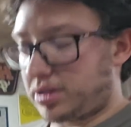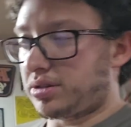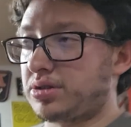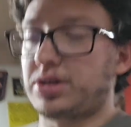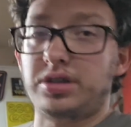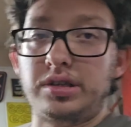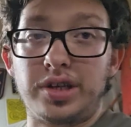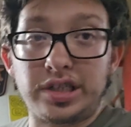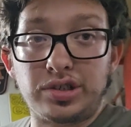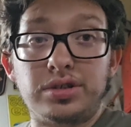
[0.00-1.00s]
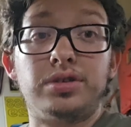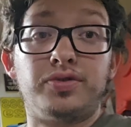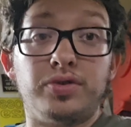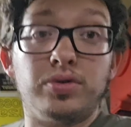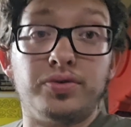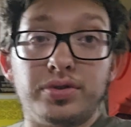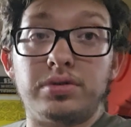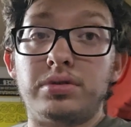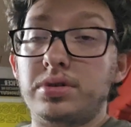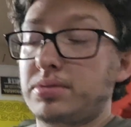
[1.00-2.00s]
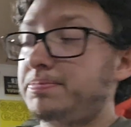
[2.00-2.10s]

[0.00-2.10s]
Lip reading: I was like, unless it's the fuel filter.